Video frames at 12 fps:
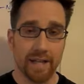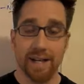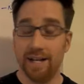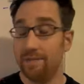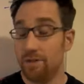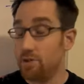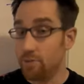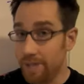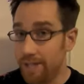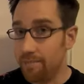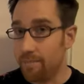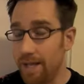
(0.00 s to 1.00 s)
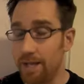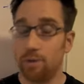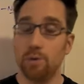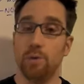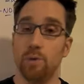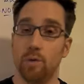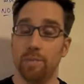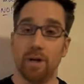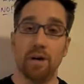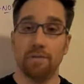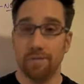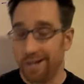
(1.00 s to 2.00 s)
and I never dreamed that Google would be
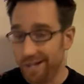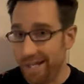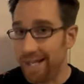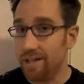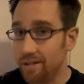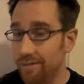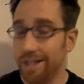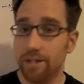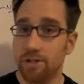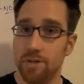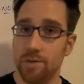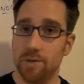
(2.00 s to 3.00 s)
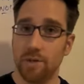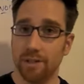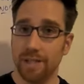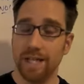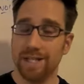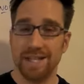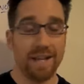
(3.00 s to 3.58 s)
offering negative link juice on links.